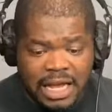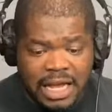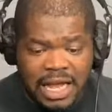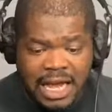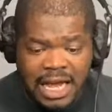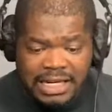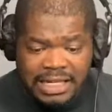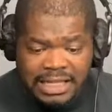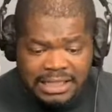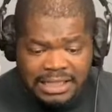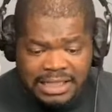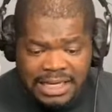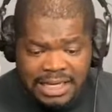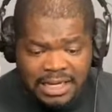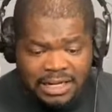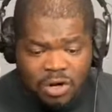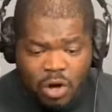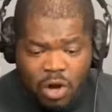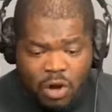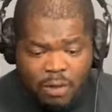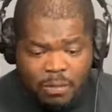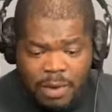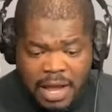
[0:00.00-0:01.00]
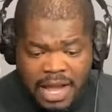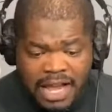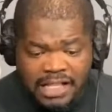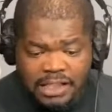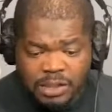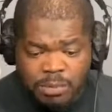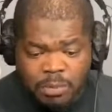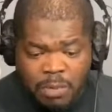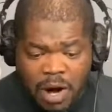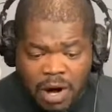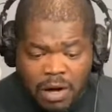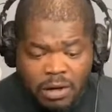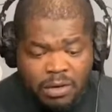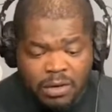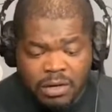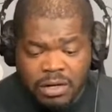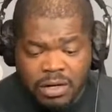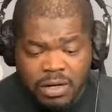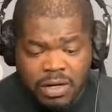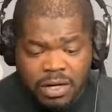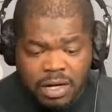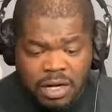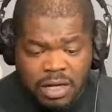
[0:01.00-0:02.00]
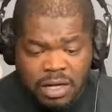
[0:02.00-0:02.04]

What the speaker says: and it didn't always work.